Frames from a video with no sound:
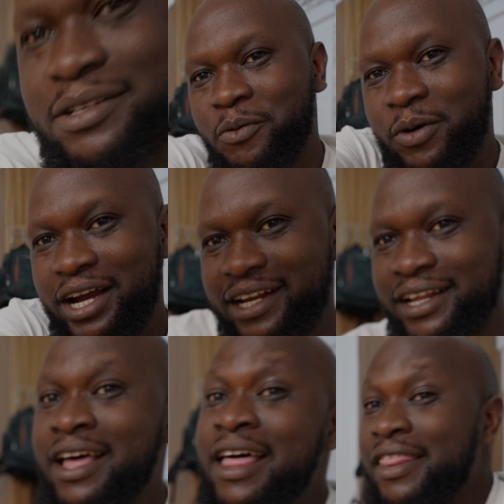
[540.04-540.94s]
go wide.
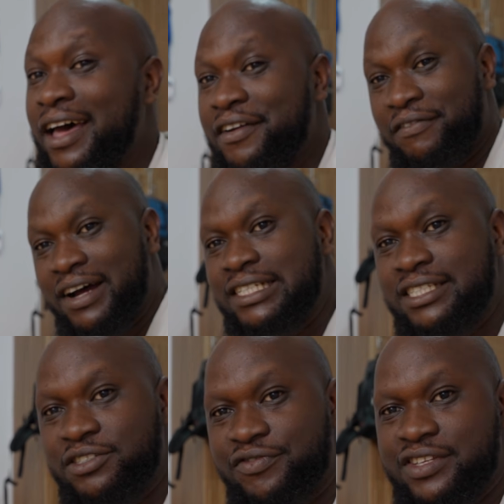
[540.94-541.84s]
The
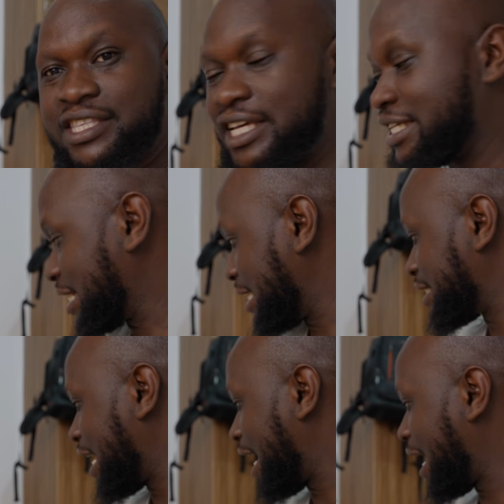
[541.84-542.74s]
advantage of this thing is
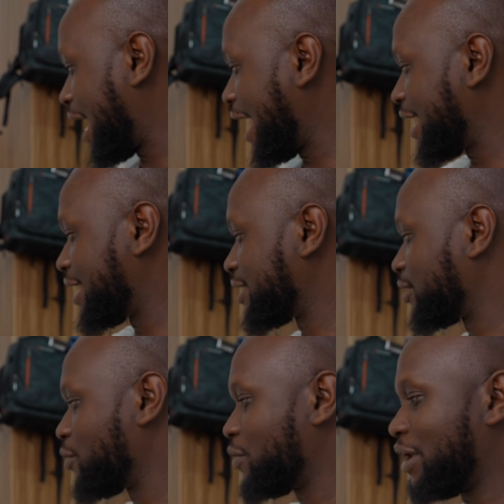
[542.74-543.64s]
that I can
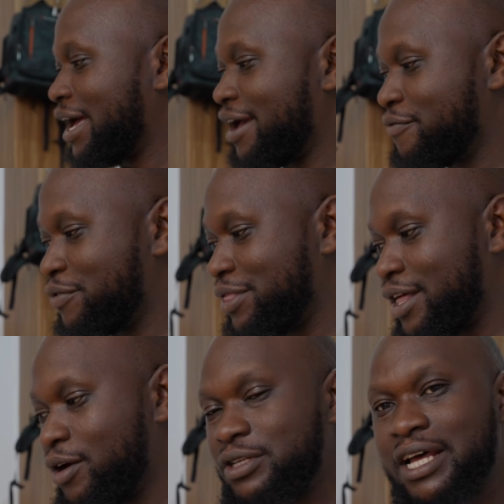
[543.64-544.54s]
go live
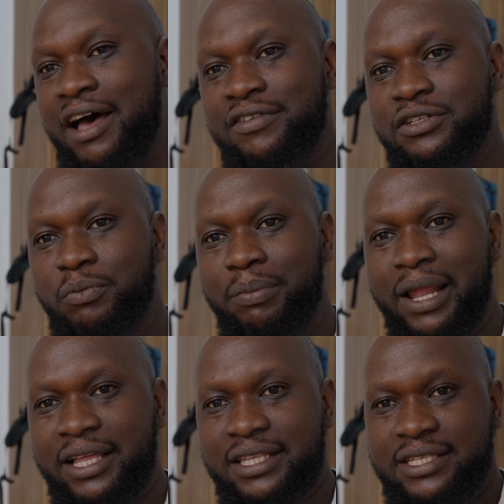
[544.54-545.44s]
without having to
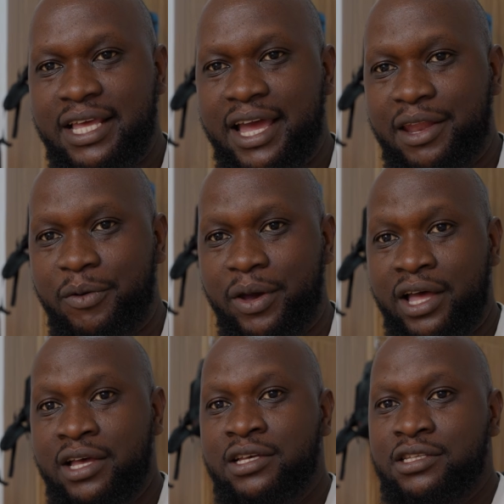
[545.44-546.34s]
plug this anywhere.
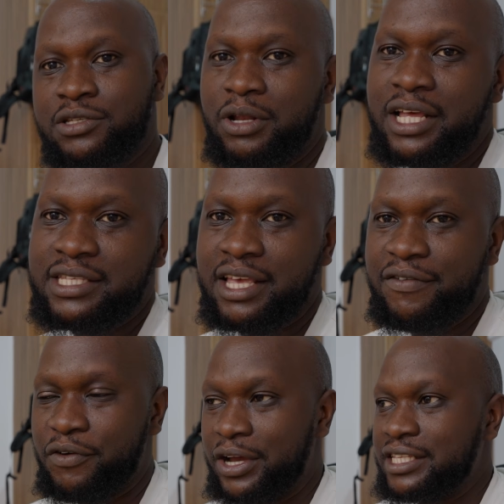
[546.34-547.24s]
So let's say,
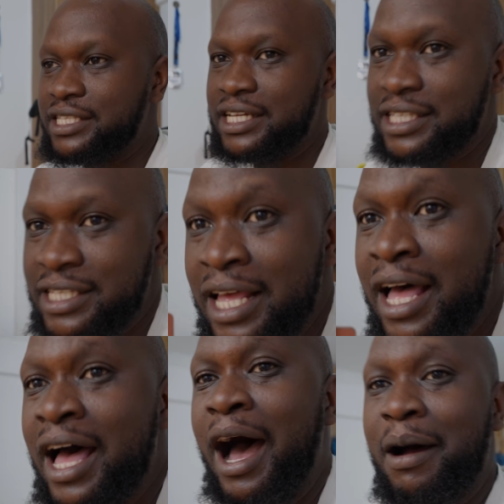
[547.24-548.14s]
for instance,
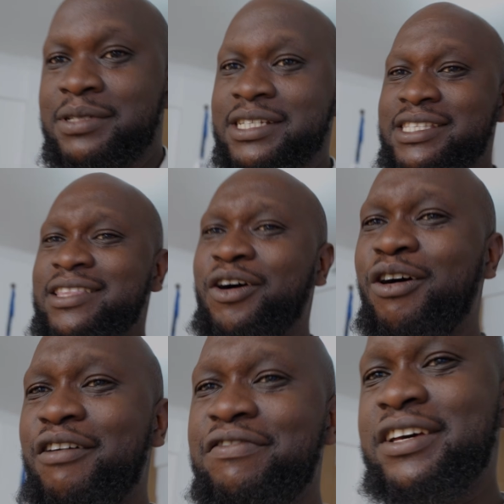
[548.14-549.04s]
I'm just in the
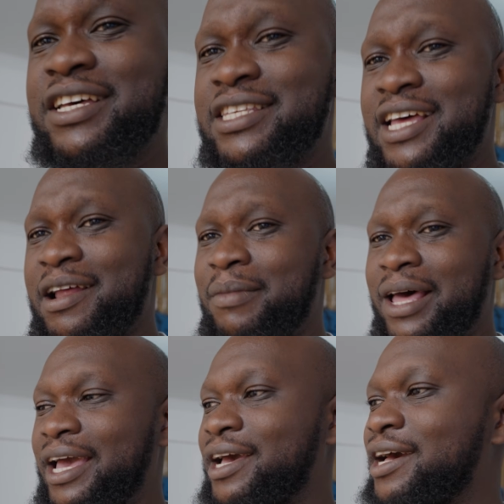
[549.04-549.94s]
office and I'm
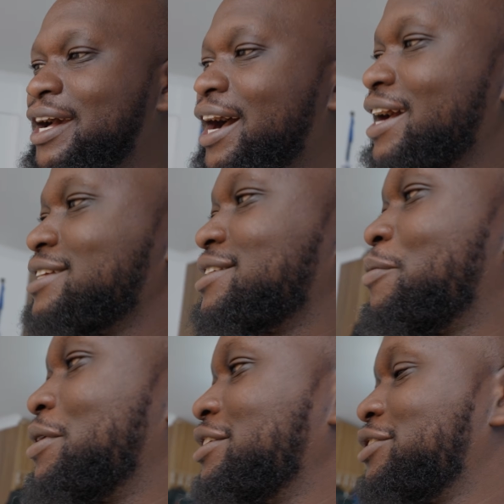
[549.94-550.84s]
like, guys, I
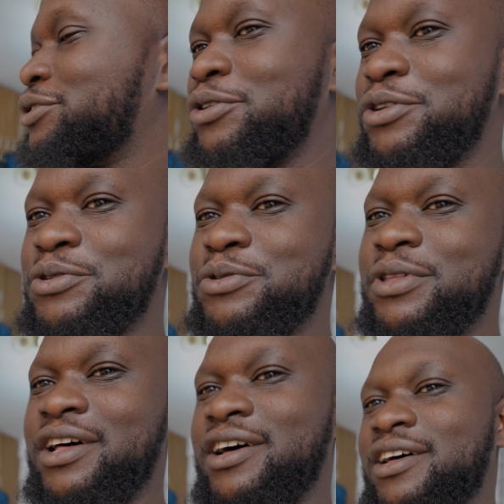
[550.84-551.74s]
want to show you
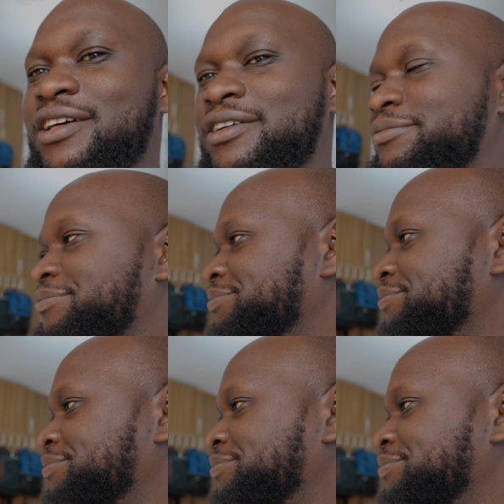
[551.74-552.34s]
the